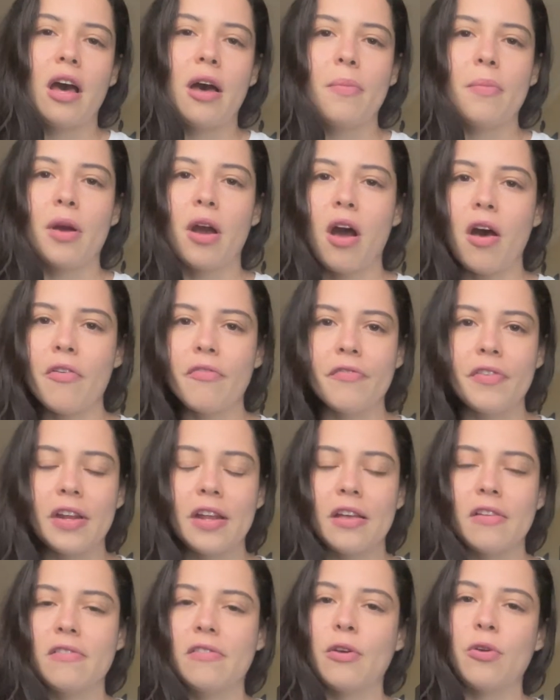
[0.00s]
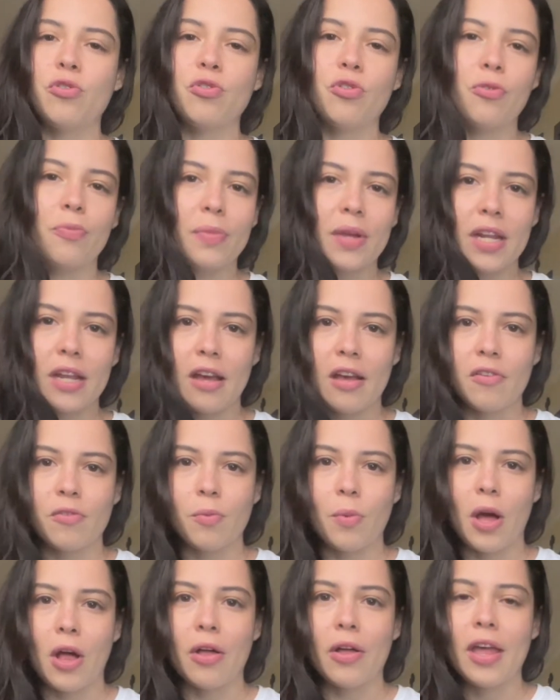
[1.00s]
confidence, social media
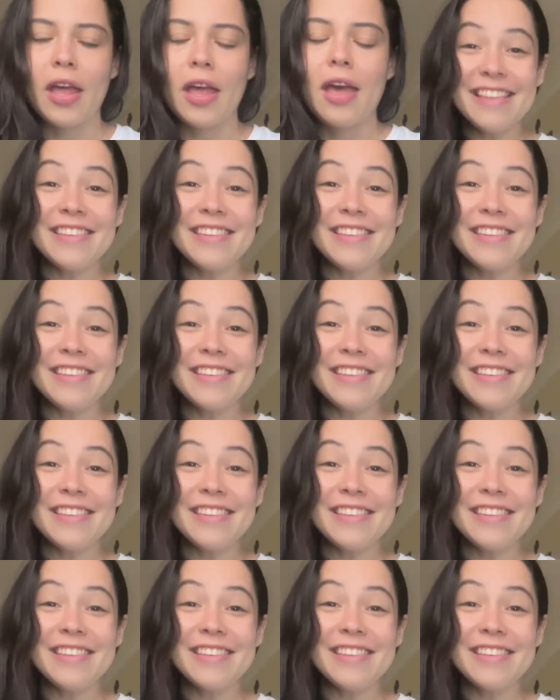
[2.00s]
as well.